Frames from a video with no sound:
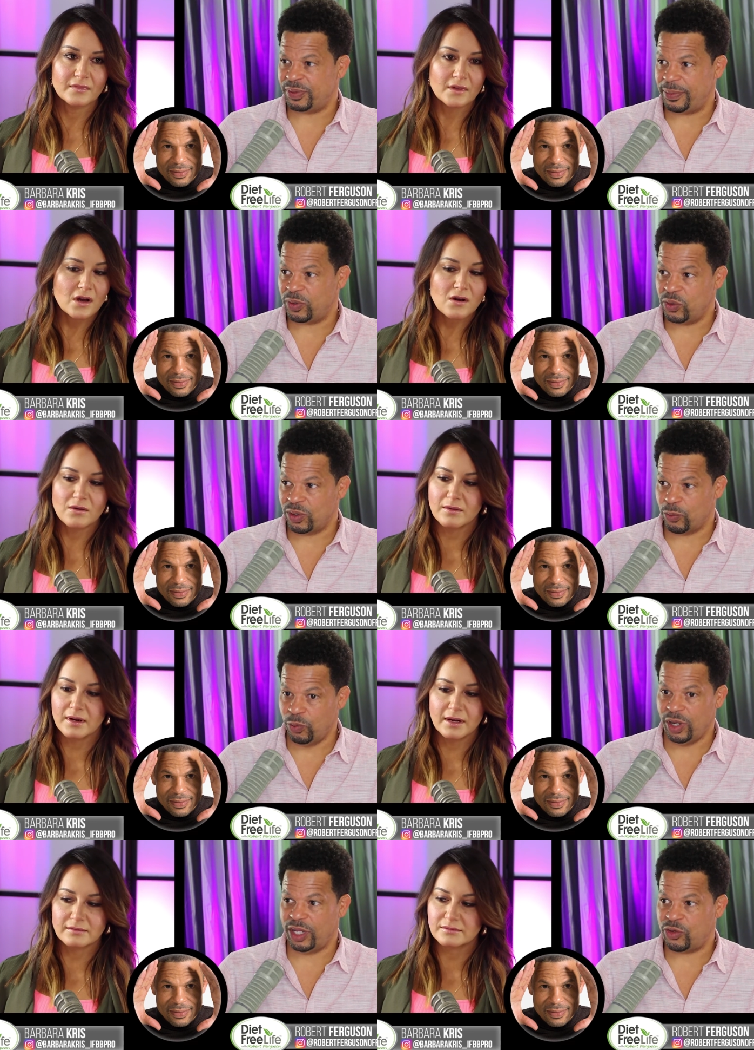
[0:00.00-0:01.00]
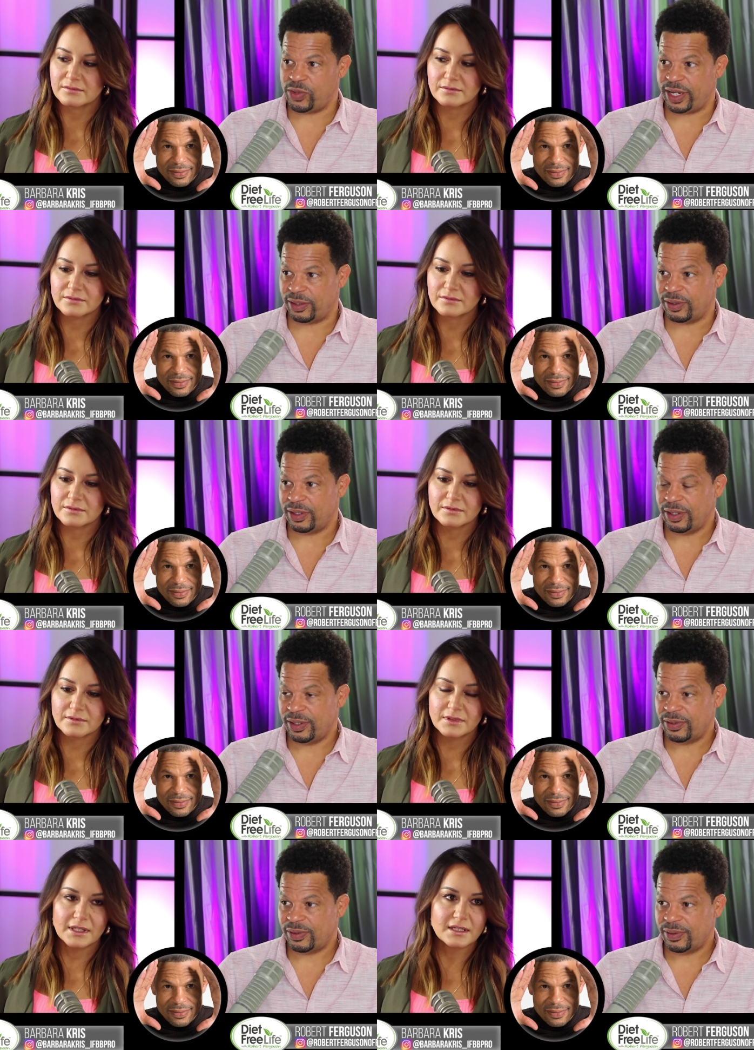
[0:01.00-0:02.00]
Speaker 1: people oh. who are really creating
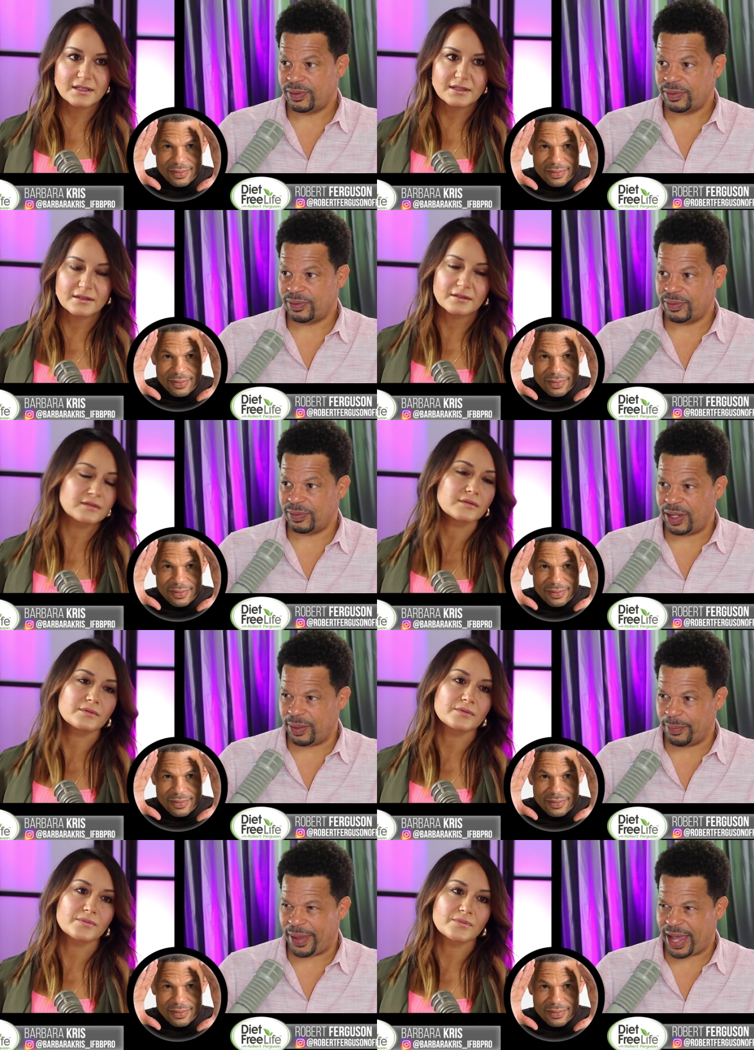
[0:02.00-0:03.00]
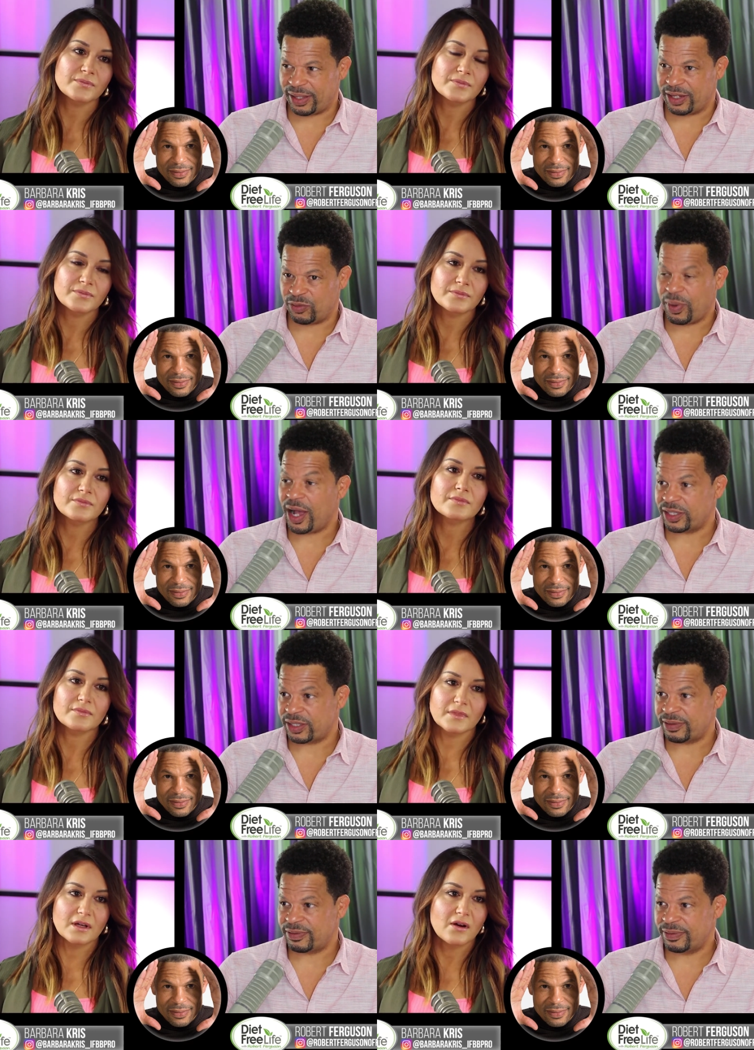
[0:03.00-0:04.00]
yes. impact that's
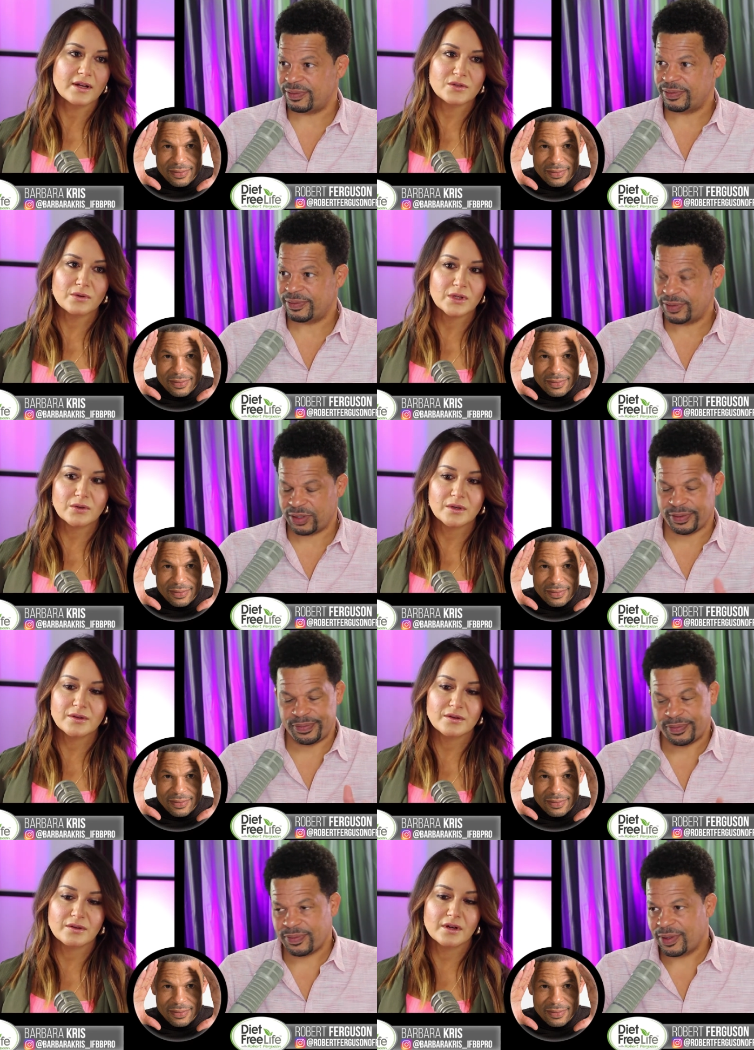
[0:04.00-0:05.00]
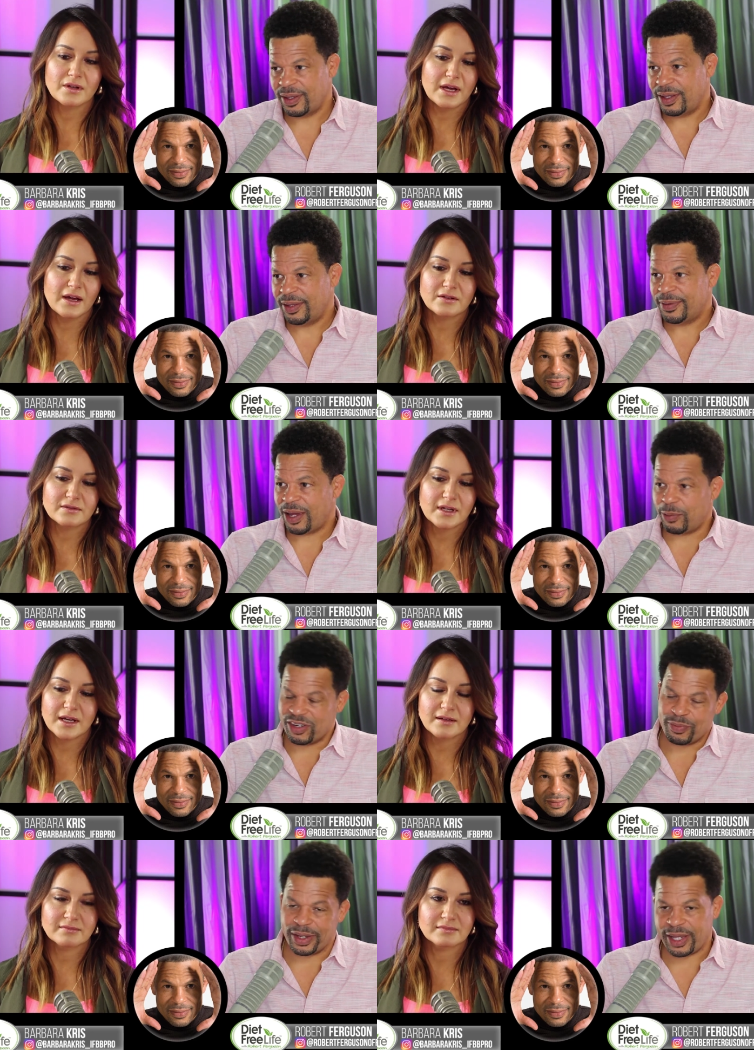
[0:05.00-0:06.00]
positive. Oh, I totally so,
Speaker 2: yeah, I, I
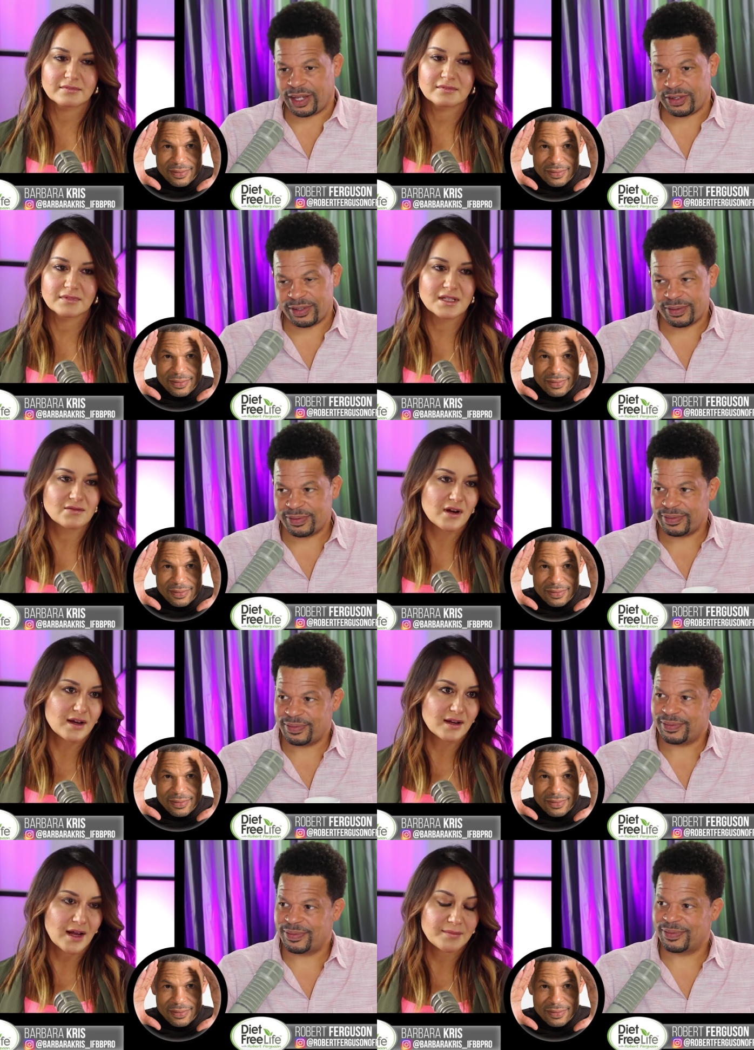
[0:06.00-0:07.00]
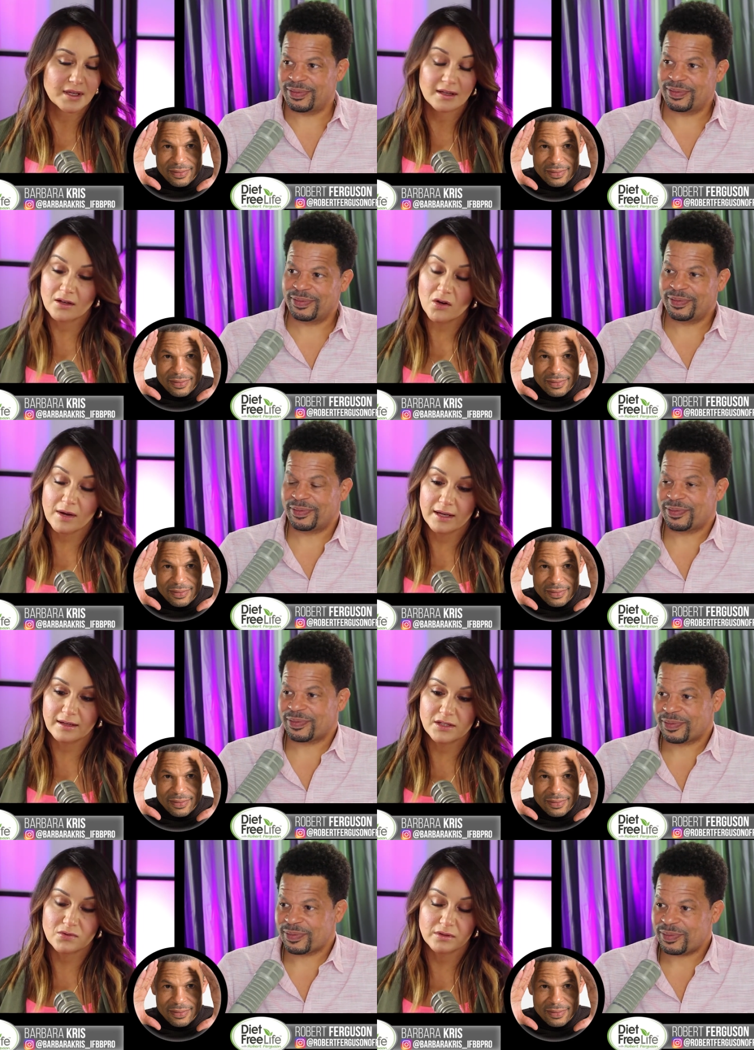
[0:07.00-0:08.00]
rest my case. That's right. I mean, no, I,
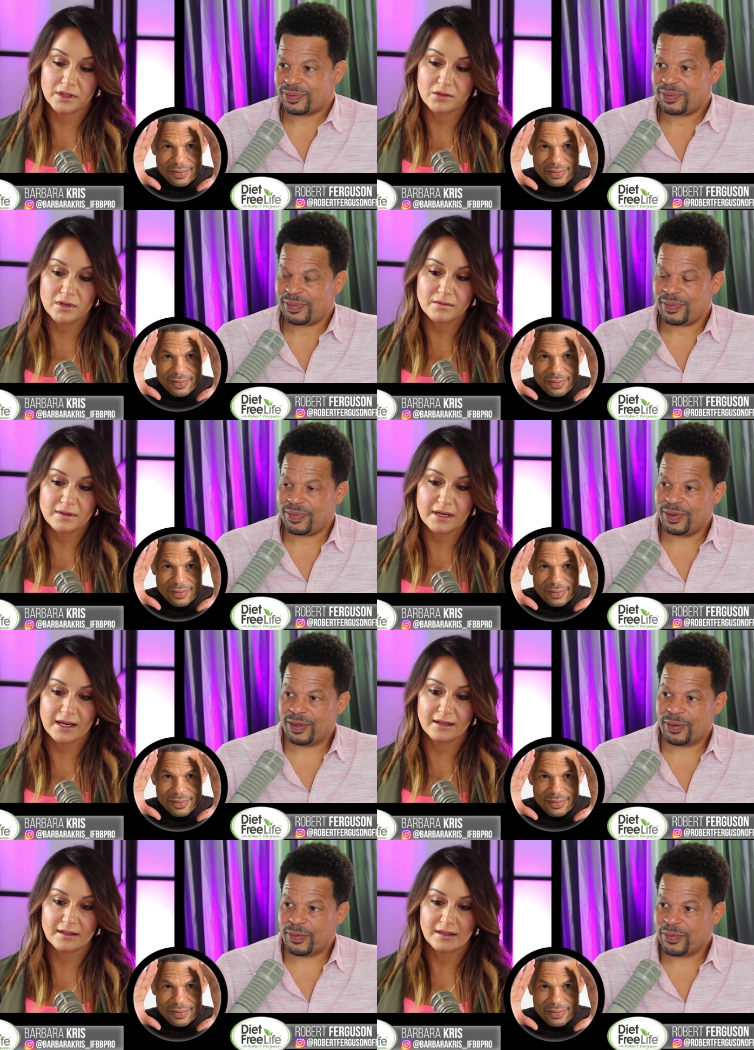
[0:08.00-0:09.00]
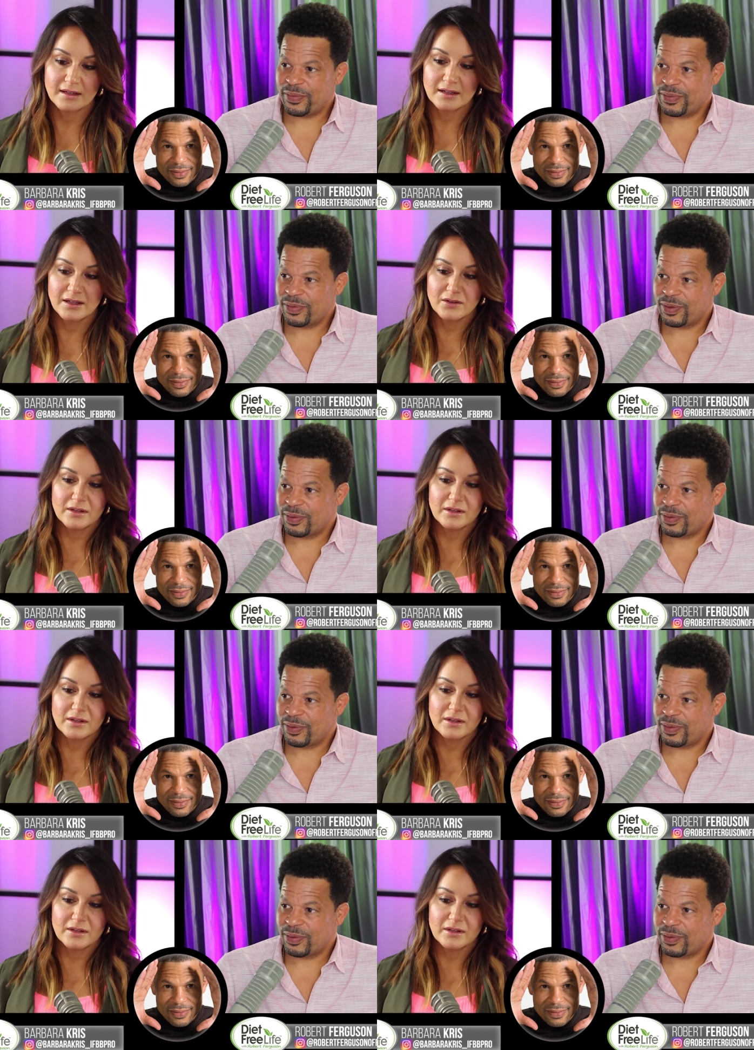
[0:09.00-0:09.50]
I totally agree with that. You